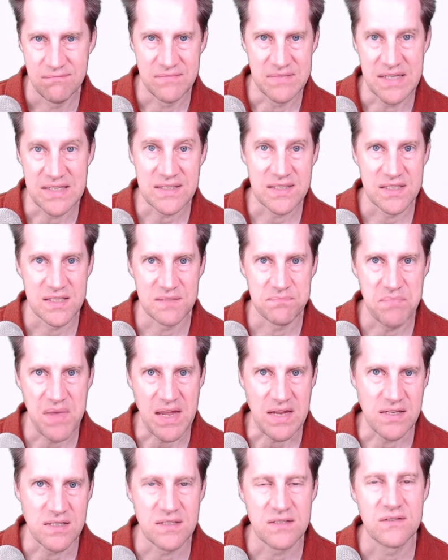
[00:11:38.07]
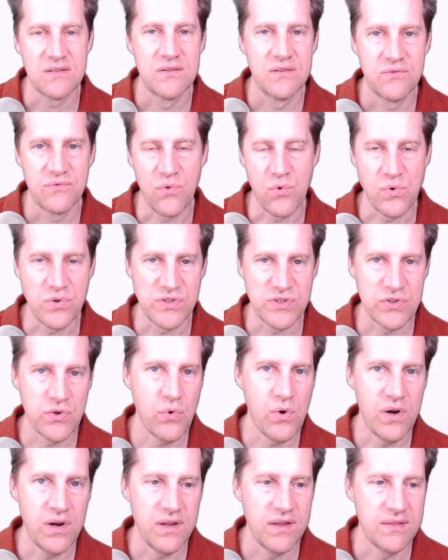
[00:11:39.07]
disk space for
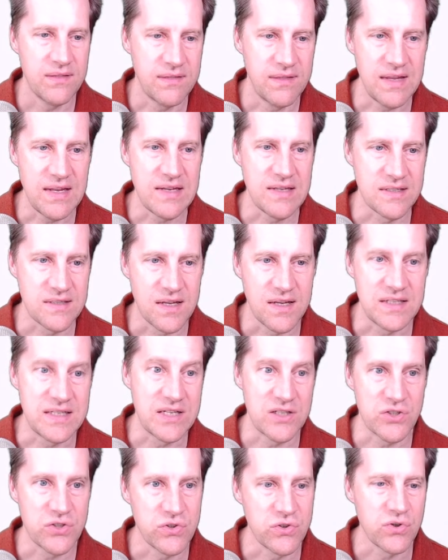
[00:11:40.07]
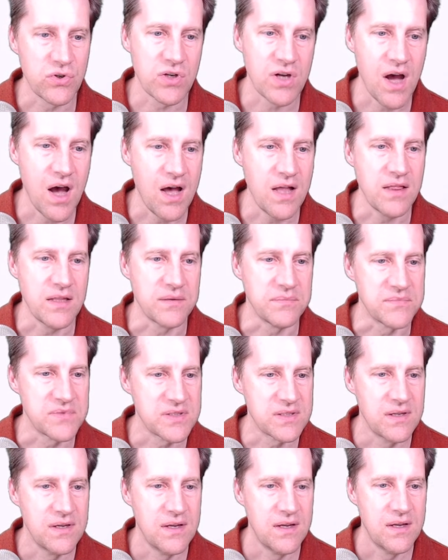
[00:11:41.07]
storing these additional columns,